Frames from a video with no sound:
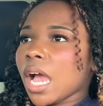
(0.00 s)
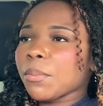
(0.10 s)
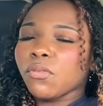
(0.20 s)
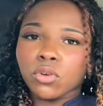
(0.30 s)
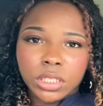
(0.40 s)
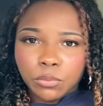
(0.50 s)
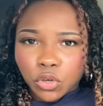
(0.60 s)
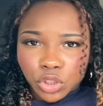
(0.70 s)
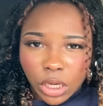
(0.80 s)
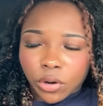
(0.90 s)
I'm a full-time
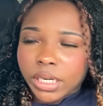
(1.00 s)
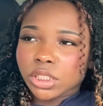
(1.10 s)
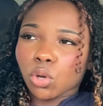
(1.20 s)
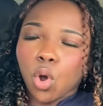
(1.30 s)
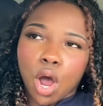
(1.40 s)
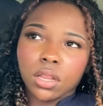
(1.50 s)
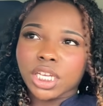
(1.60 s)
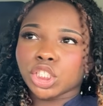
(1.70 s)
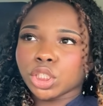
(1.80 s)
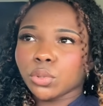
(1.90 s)
crochet artist, so all
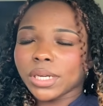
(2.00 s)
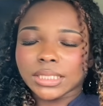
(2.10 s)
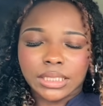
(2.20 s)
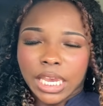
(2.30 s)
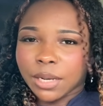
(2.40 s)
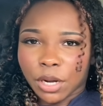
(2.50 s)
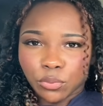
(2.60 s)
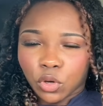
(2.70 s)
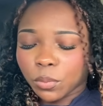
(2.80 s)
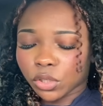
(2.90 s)
I do is sit in my
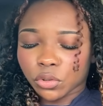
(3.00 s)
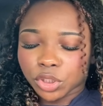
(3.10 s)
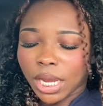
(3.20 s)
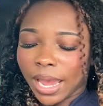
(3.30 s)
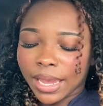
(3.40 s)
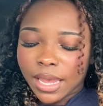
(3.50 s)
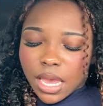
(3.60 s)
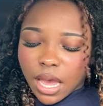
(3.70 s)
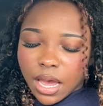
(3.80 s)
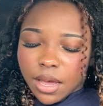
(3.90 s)
room and crochet.
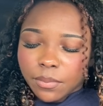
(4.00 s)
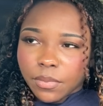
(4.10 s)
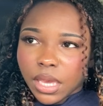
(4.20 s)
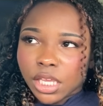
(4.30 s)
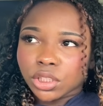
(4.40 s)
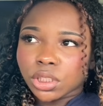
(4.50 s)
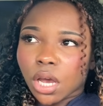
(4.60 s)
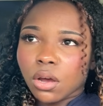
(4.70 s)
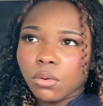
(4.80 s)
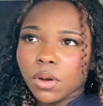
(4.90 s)
And
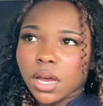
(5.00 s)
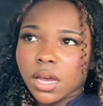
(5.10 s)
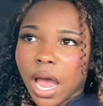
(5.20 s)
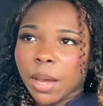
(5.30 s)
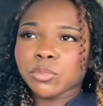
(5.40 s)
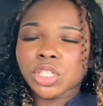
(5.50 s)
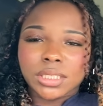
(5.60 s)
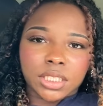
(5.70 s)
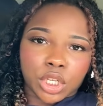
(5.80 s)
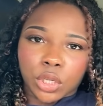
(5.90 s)
so I'm
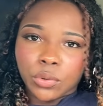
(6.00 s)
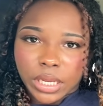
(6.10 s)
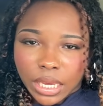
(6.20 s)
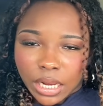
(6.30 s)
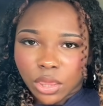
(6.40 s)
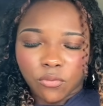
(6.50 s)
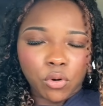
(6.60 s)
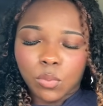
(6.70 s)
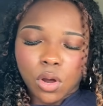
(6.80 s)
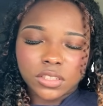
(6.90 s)
just secluded in the
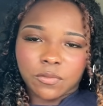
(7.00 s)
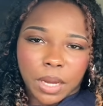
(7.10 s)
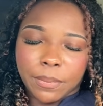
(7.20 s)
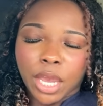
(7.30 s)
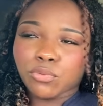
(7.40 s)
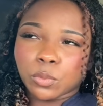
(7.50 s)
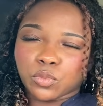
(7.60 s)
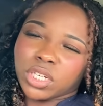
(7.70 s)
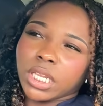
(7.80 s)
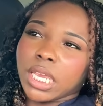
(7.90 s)
four walls of my bedroom,
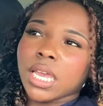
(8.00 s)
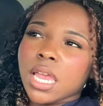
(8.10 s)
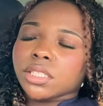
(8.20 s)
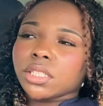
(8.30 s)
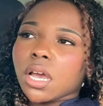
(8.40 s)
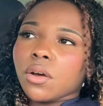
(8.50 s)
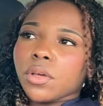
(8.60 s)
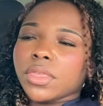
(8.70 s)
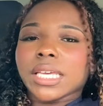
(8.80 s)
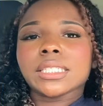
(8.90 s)
really. And so
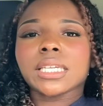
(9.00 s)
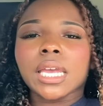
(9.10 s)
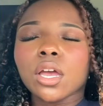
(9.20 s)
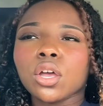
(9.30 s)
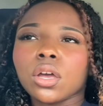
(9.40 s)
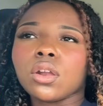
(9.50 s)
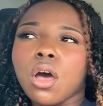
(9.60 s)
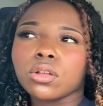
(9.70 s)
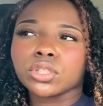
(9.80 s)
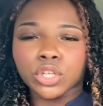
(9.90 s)
this is like a good
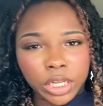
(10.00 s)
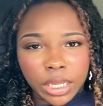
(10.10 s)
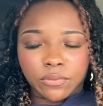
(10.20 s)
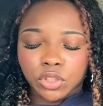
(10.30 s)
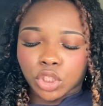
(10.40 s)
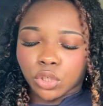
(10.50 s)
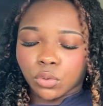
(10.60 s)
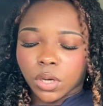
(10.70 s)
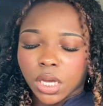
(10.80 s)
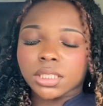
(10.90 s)
alternative
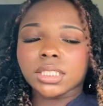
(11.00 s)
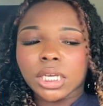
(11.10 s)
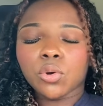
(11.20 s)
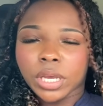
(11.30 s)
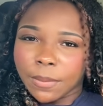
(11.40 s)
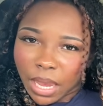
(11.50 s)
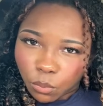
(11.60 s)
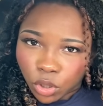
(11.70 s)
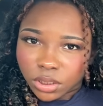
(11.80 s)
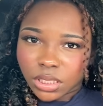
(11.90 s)
to still get my
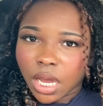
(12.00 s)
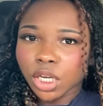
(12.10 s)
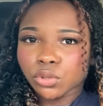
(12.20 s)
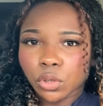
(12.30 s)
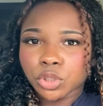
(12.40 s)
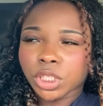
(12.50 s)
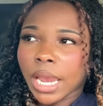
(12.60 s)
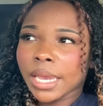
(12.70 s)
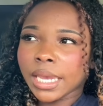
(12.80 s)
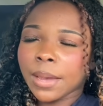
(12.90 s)
work done and
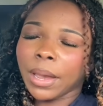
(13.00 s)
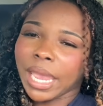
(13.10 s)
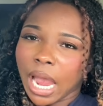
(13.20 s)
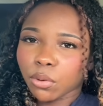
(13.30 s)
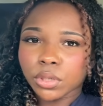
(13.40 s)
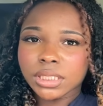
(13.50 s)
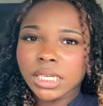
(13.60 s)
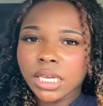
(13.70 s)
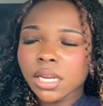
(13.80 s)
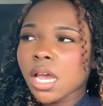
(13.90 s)
crochet and get my hours in,